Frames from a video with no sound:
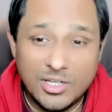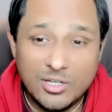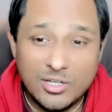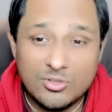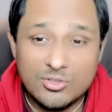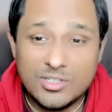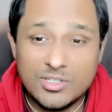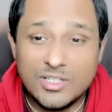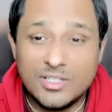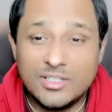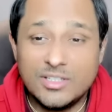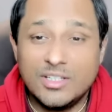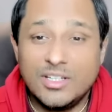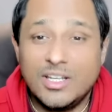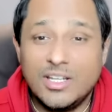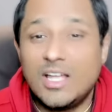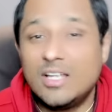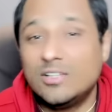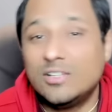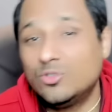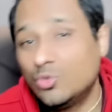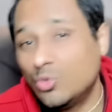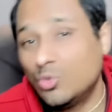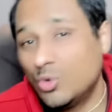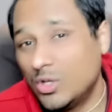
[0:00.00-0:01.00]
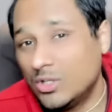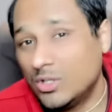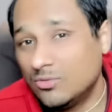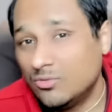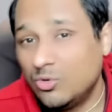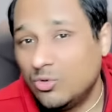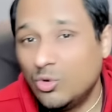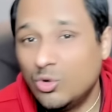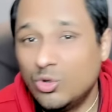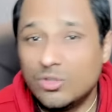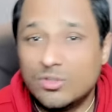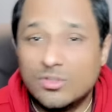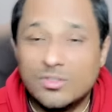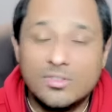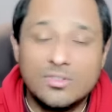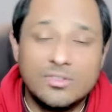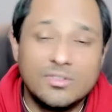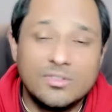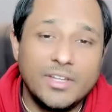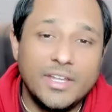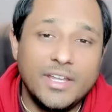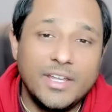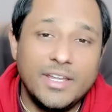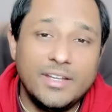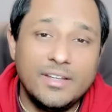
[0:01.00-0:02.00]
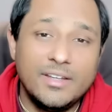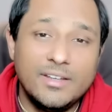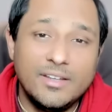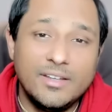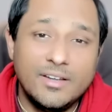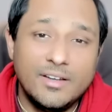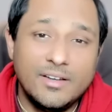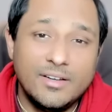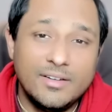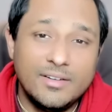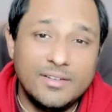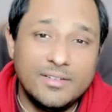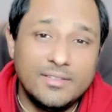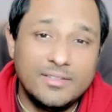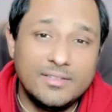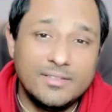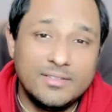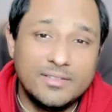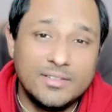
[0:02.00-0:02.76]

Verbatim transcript: house and the last one fourth in uh,